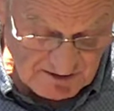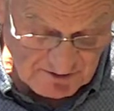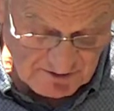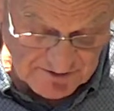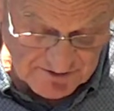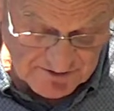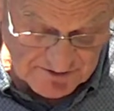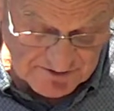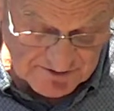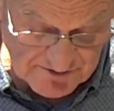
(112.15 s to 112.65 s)

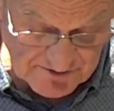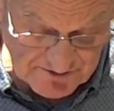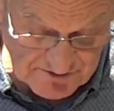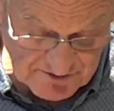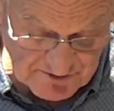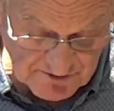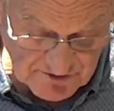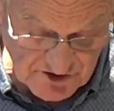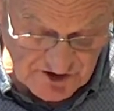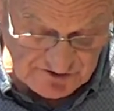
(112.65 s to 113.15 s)
elders,
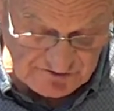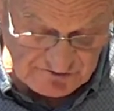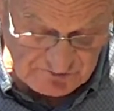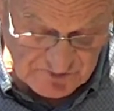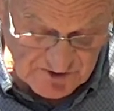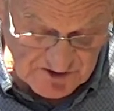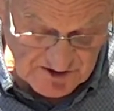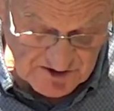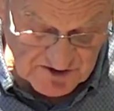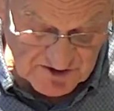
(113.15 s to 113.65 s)
the chief
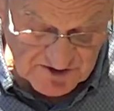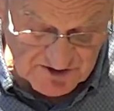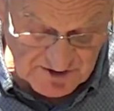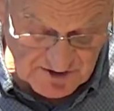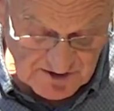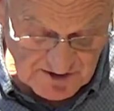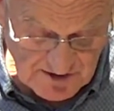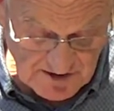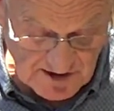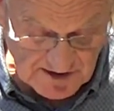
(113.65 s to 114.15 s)
priests,
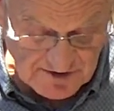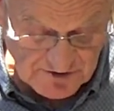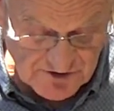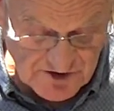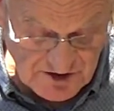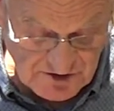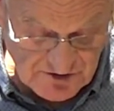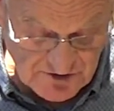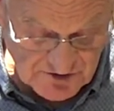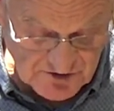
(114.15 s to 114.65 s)
and the
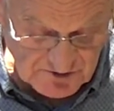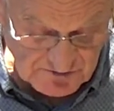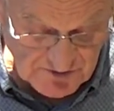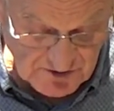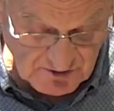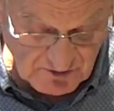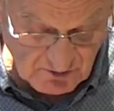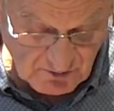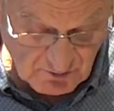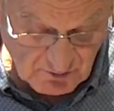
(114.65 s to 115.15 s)
teachers of
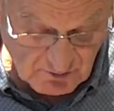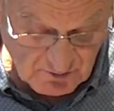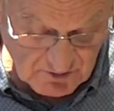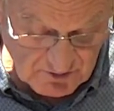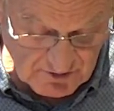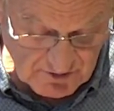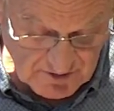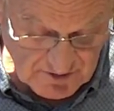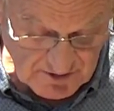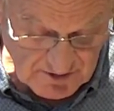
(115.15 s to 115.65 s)
the law,
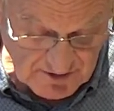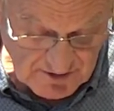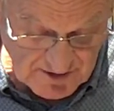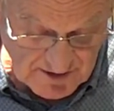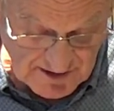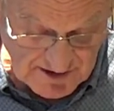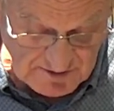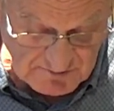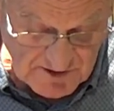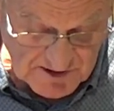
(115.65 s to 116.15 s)

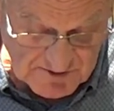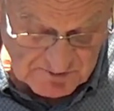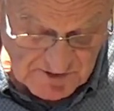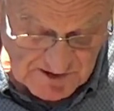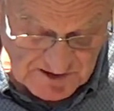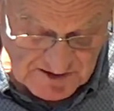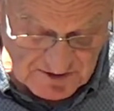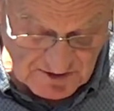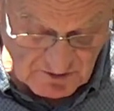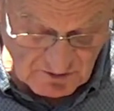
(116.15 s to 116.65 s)
and he must
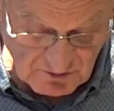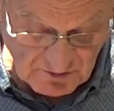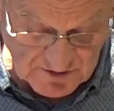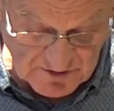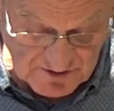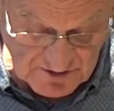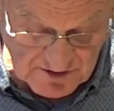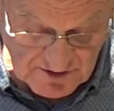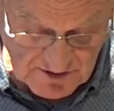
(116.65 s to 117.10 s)
be killed